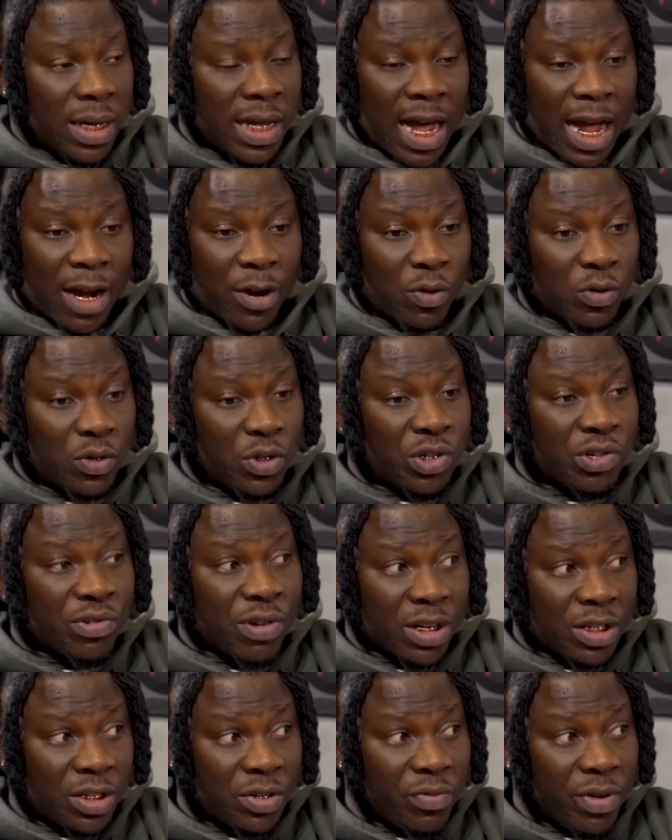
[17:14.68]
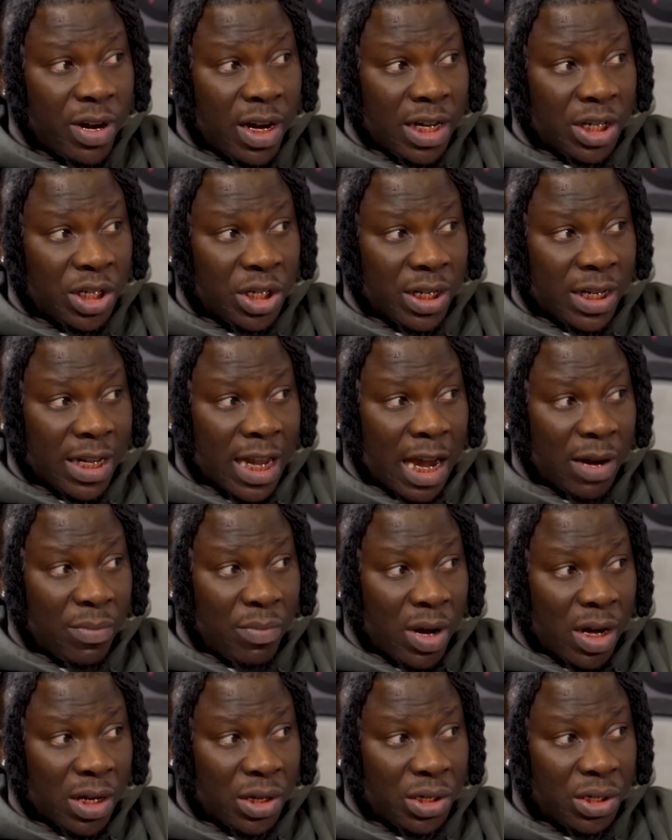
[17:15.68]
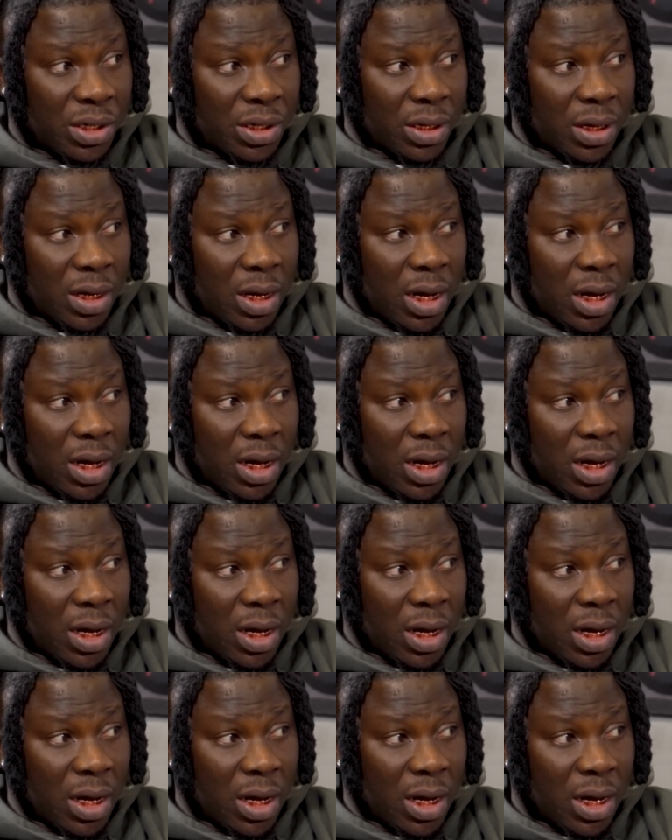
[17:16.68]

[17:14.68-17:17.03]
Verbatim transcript: Yeah, I don't trust religion that much.